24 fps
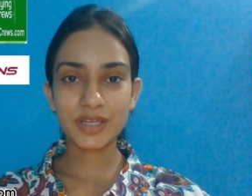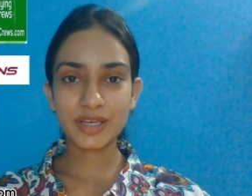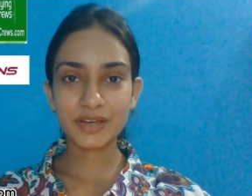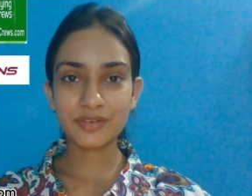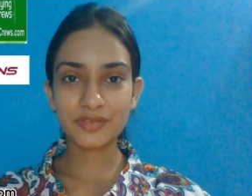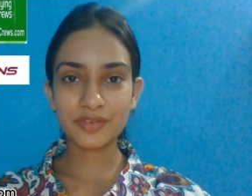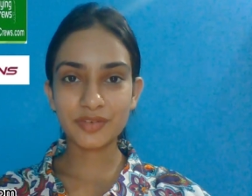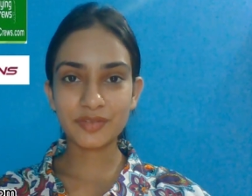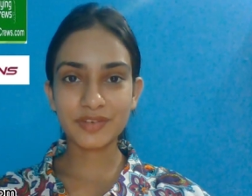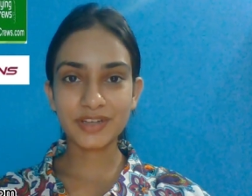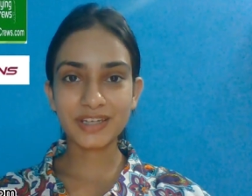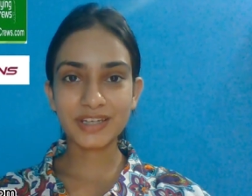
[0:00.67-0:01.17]
Good
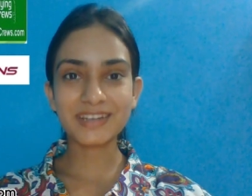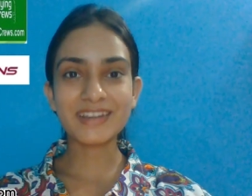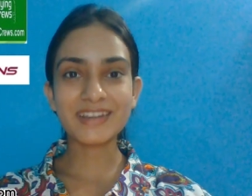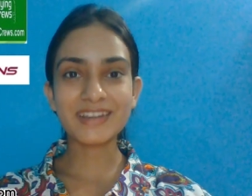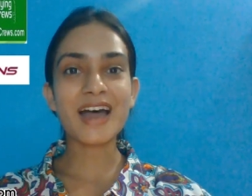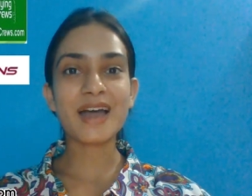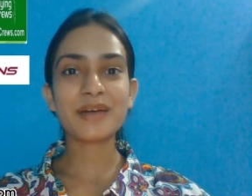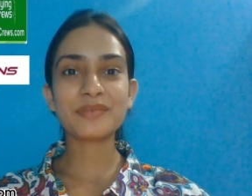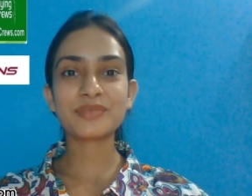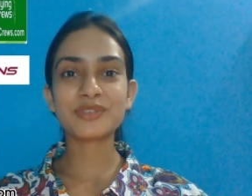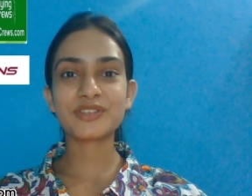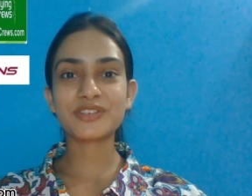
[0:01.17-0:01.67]
day everyone,
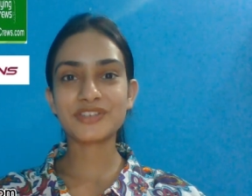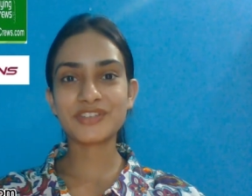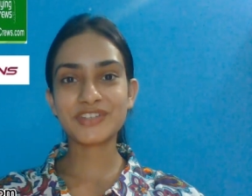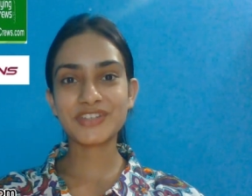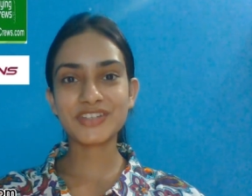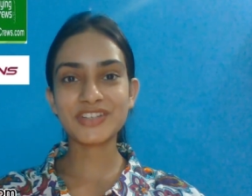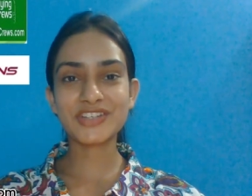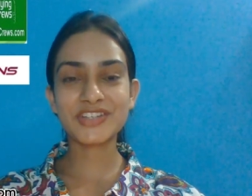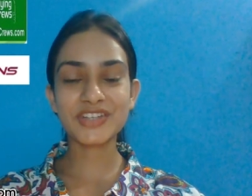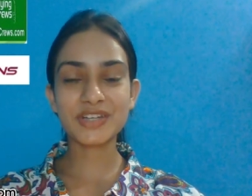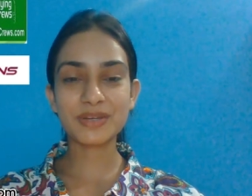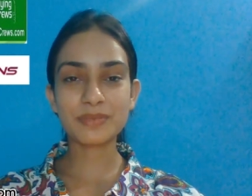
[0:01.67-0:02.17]
I'm
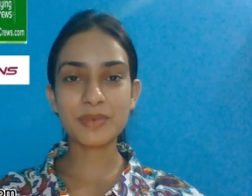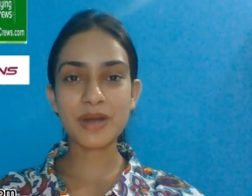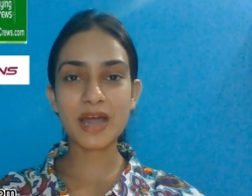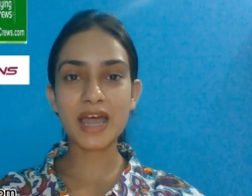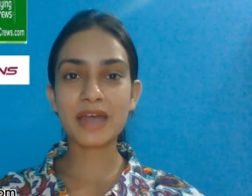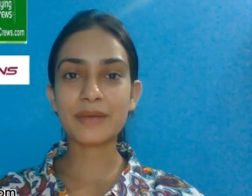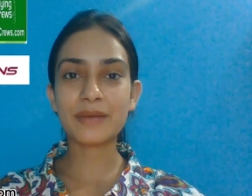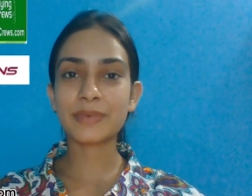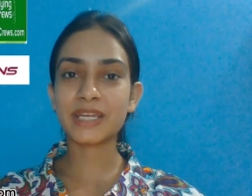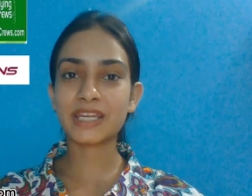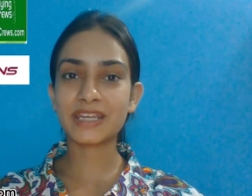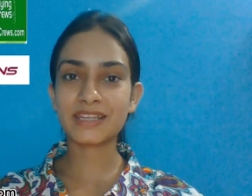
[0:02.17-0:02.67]
Shristi Sharma,
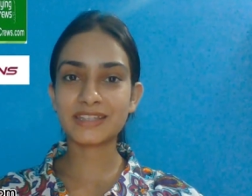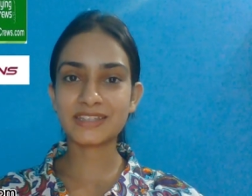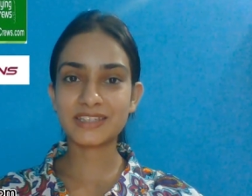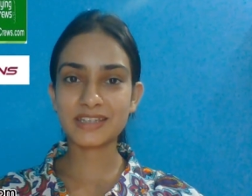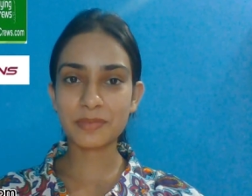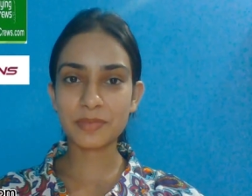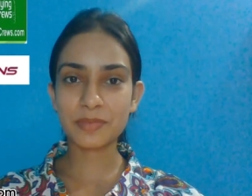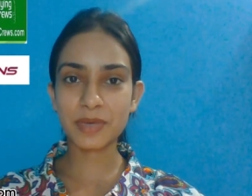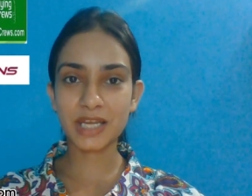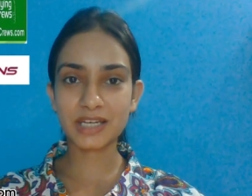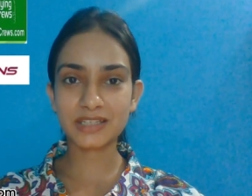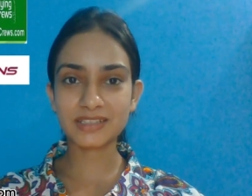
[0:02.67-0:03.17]
I'm an
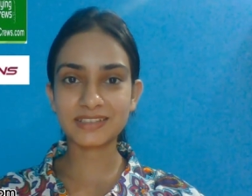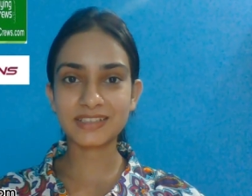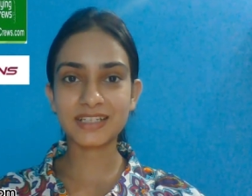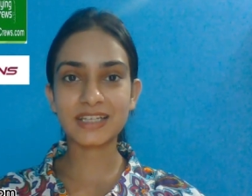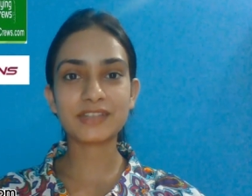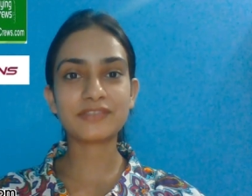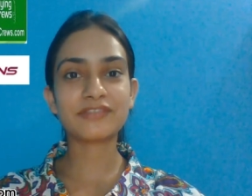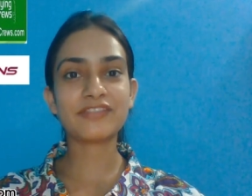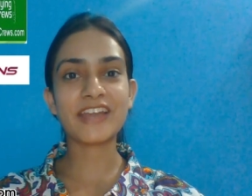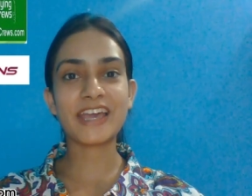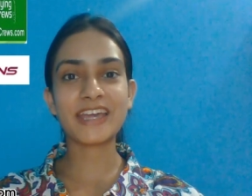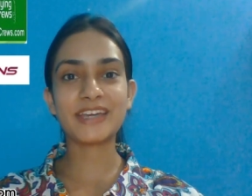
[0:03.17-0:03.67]
HR manager
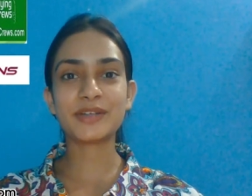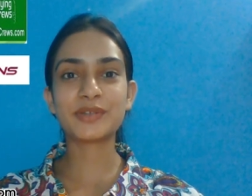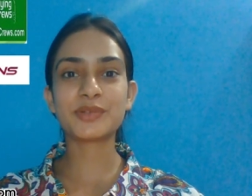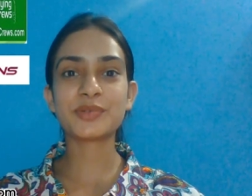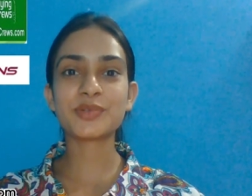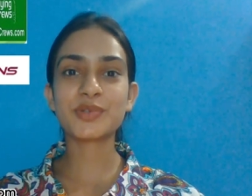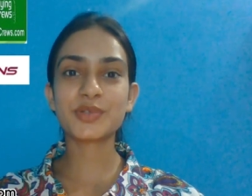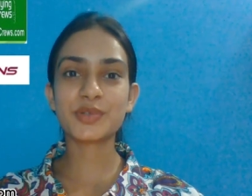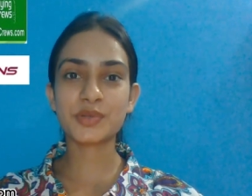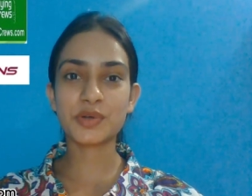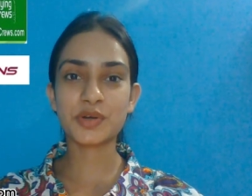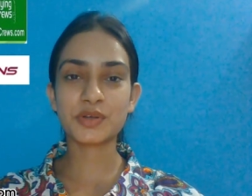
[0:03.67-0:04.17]
at
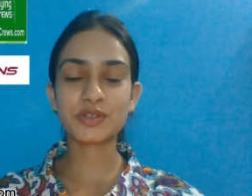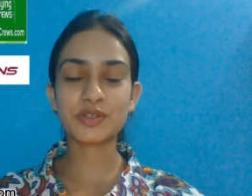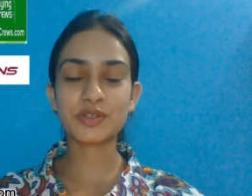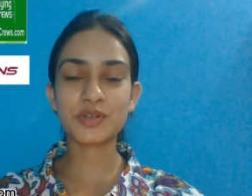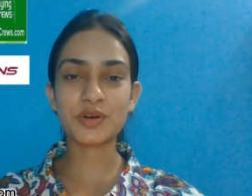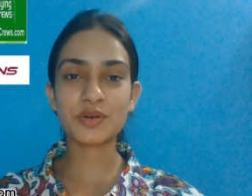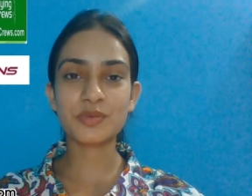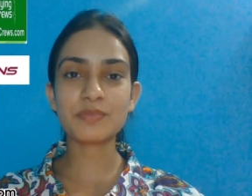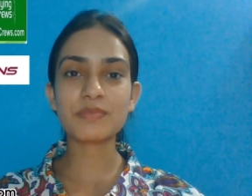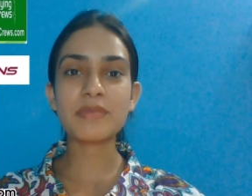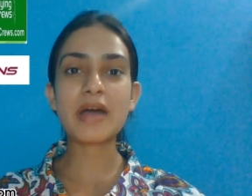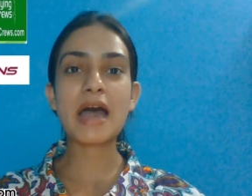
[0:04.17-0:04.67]

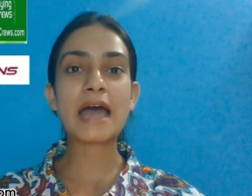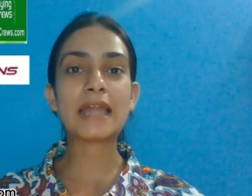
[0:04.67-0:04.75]
flyingcrews.com